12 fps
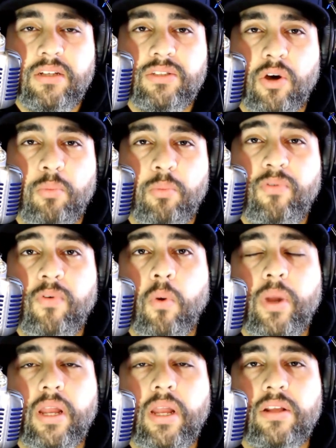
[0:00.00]
So before
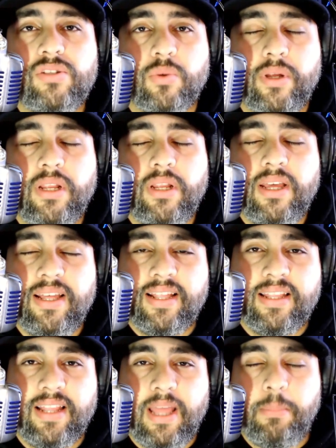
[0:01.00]
we get into it,
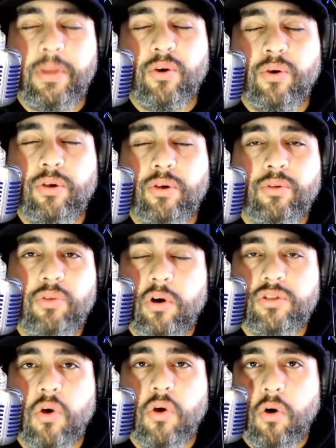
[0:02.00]
let me know your
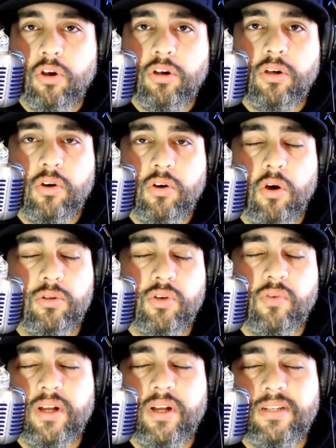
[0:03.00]
thoughts on Carlos
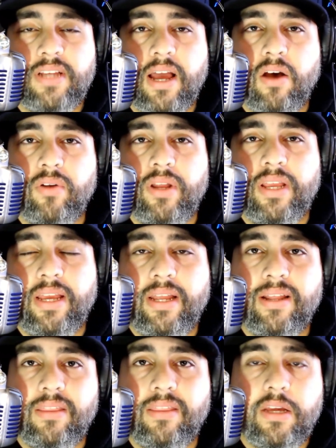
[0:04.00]
Correa down in
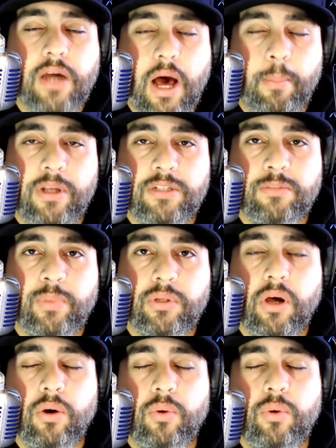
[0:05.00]
the comments
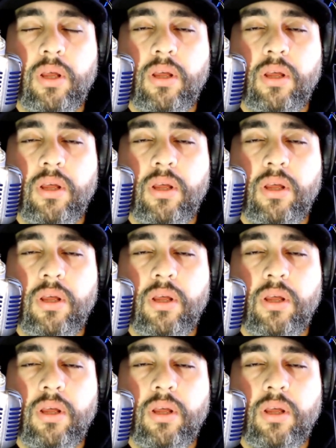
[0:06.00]
below.